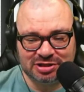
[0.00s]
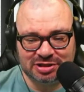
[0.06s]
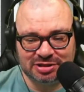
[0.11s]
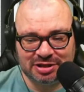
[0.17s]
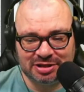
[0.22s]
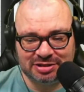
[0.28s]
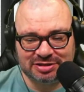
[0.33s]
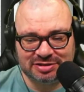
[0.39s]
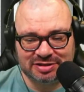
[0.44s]

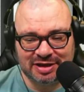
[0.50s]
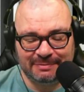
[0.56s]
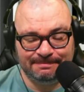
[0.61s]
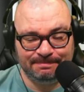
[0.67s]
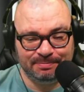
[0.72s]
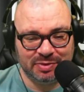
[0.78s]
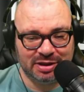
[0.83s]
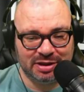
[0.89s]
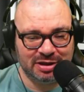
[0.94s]
that
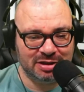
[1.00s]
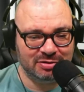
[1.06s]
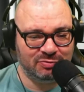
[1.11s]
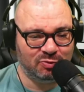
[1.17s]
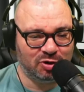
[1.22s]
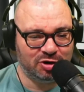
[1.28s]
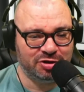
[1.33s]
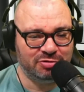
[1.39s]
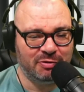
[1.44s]

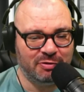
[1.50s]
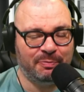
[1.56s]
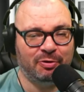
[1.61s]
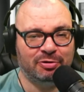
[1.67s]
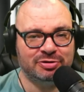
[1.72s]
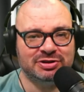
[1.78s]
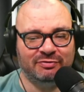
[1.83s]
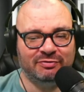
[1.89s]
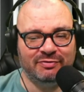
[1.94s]
one of the
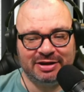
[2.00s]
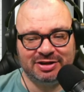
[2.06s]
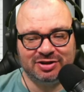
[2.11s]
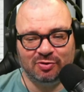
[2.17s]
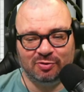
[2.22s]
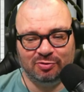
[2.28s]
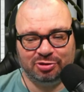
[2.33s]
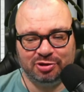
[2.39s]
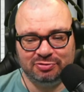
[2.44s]
reports I read
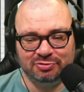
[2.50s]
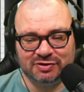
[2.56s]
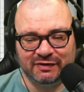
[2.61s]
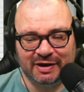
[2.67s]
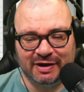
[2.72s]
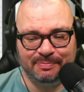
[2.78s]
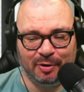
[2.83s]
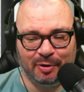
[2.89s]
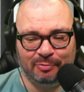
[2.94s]
going through
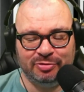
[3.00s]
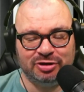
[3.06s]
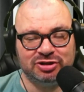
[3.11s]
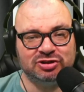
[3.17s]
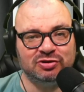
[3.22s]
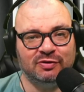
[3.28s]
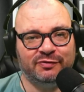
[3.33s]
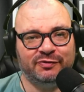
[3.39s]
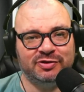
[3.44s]
Sven Botman
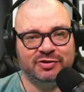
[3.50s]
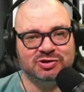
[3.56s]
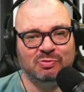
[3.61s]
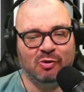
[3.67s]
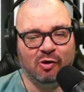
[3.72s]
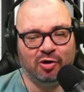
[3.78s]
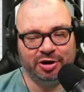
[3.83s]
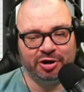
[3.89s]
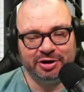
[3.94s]
stuff this
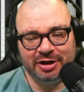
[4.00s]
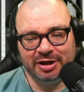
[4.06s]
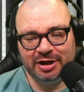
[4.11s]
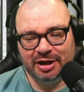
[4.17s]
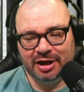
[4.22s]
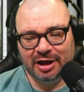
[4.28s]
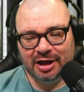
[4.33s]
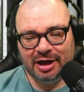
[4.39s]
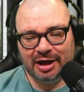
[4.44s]
morning
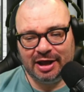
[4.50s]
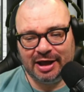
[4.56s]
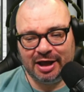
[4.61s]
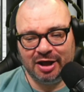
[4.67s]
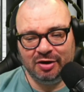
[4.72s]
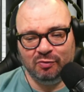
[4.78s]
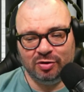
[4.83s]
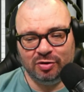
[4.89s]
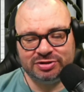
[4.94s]

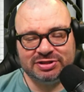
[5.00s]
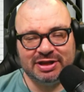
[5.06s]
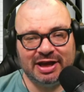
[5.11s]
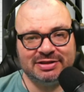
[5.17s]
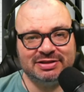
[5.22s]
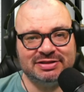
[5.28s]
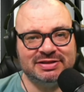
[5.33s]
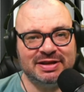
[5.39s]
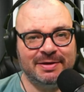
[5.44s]
was
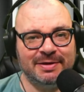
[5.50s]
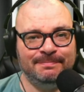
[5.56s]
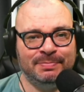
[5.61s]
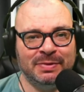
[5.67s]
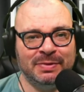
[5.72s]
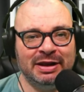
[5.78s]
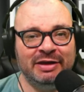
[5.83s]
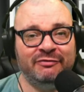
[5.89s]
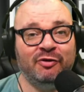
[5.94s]
that
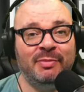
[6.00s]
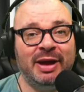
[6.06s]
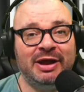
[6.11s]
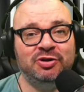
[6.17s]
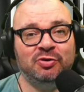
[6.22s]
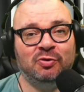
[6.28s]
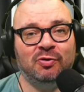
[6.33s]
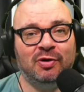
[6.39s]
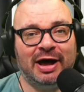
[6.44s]

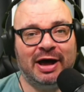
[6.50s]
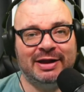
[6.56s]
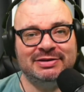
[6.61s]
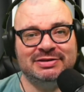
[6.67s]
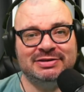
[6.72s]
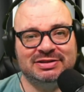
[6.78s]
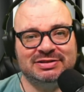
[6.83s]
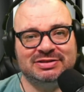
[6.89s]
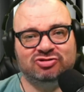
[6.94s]
Livramento
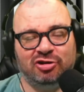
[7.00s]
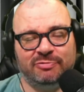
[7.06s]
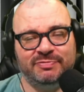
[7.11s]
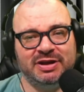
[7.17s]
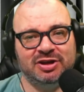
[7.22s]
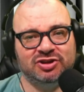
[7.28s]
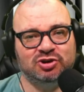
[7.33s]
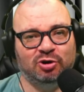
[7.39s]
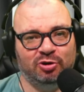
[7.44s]
and
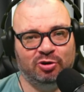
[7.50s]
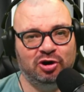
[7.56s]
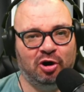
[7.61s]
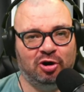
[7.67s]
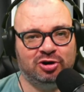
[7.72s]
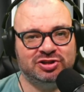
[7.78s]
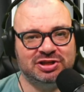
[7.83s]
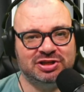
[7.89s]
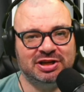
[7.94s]
Trippier took
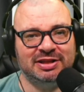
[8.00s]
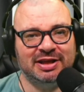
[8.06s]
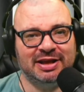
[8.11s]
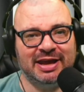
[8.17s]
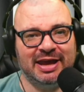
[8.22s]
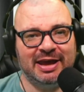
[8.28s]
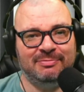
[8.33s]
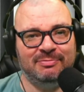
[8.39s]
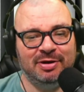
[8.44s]
knocks in the
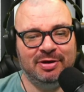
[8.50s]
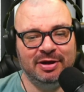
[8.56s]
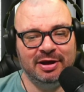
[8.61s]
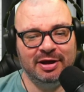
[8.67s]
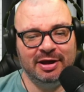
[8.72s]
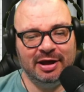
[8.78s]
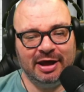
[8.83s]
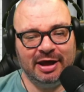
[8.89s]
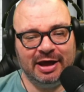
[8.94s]
game
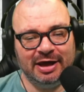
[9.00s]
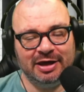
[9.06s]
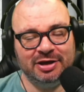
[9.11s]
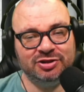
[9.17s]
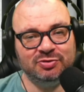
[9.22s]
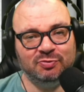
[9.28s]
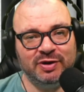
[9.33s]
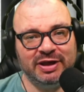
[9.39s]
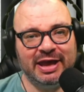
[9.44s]

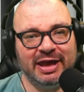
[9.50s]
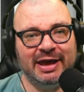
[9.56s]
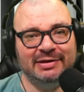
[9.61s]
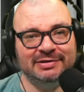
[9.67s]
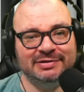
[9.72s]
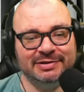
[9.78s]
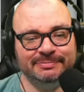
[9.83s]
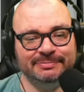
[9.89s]
at the weekend.